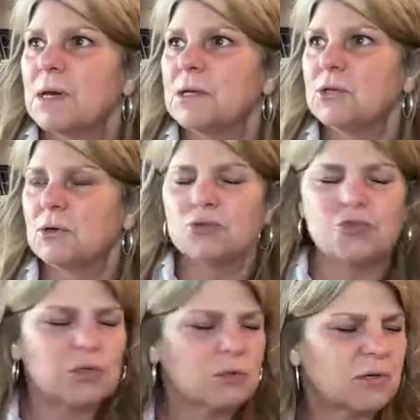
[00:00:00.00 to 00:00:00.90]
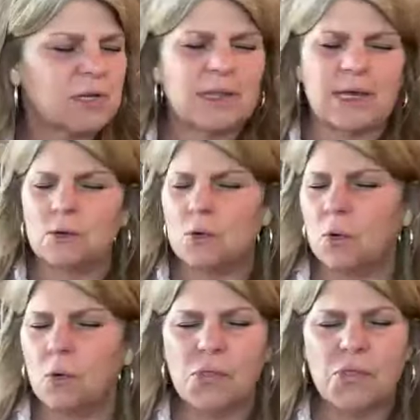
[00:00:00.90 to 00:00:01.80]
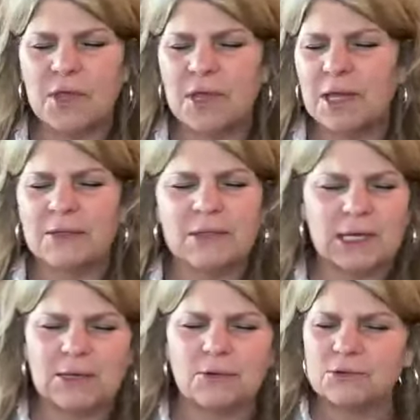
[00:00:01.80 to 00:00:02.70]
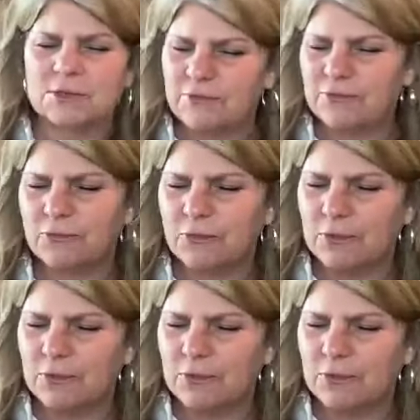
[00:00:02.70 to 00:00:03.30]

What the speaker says: adult children, that whole thing, and the guilt of